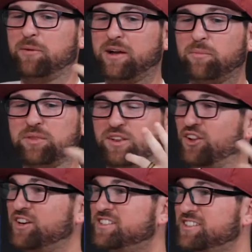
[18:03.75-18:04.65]
coming up with the
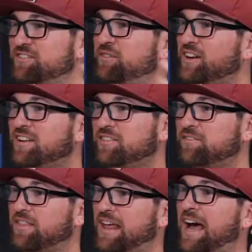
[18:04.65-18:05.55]
looks and feel
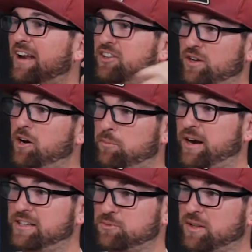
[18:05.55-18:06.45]
of that? Do you help
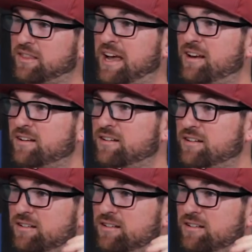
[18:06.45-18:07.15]
brands with that? Yeah,